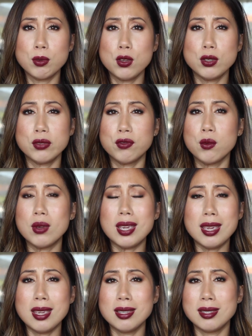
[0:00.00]
a beautiful,
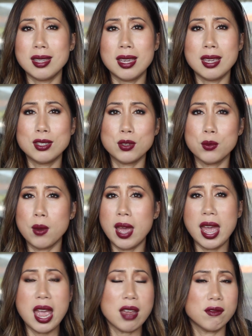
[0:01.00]
easy to
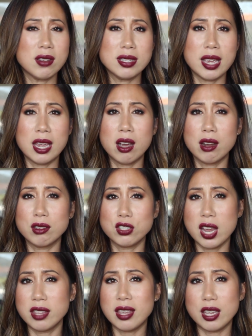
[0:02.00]
wear everyday kind of
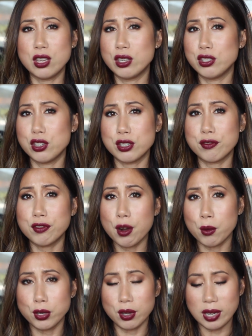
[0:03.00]
shade that you can just
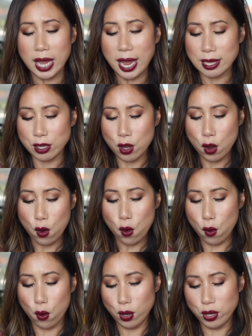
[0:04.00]
throw on your lid,
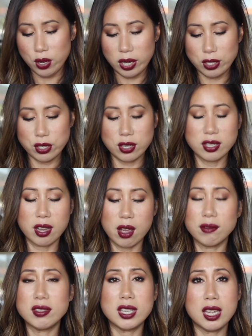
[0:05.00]
or you can just
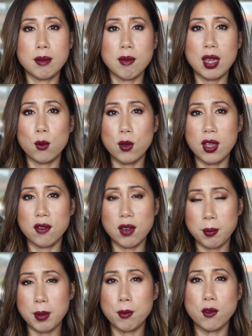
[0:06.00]
kind of team it with
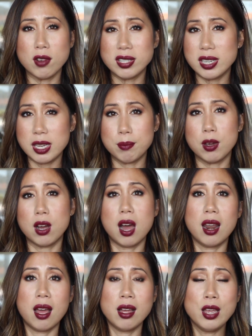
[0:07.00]
a bit more of a deeper
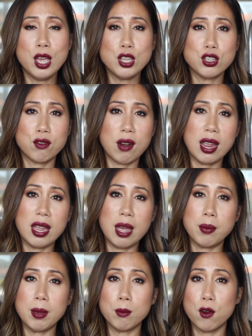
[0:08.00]
color to create
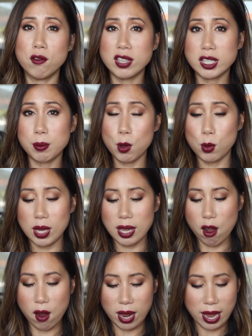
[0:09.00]
a bit more of a
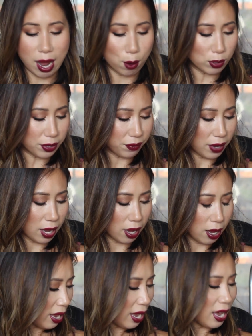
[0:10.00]
smoky eye out of it.
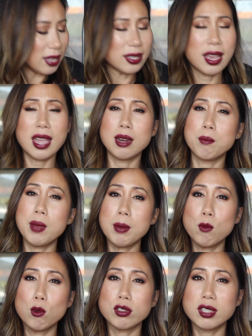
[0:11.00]
It's again a
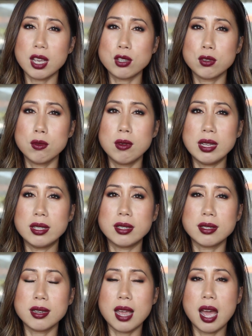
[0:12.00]
bit more subtle. It
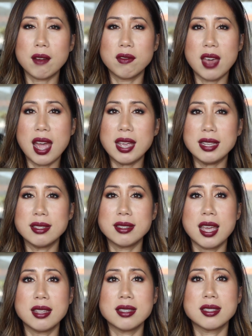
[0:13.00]
doesn't have that
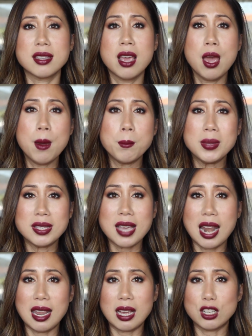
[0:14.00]
intense
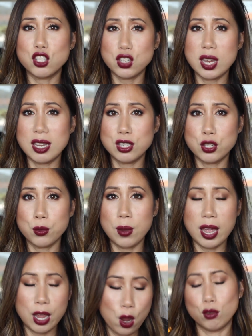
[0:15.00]
metallic sheen to
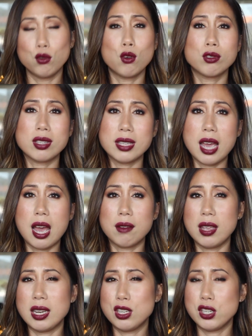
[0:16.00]
it, nor does it have
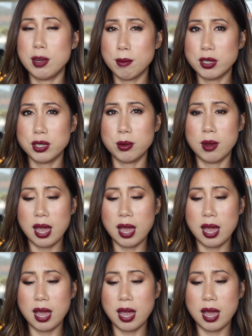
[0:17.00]
any shimmer to